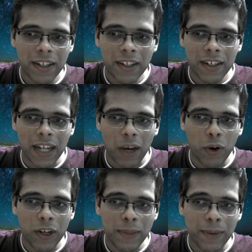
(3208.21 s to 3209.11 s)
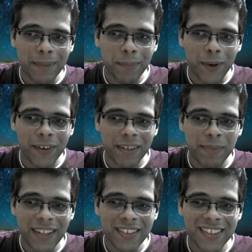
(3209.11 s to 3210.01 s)
Now only one pawn
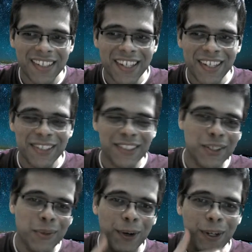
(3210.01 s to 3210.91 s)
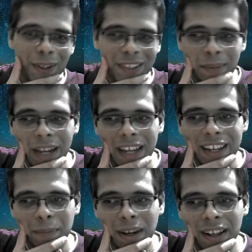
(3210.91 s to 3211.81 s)
remains. So what do you think black can
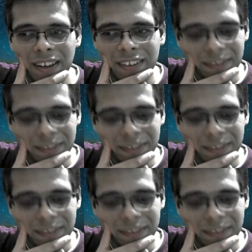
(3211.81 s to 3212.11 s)
play here?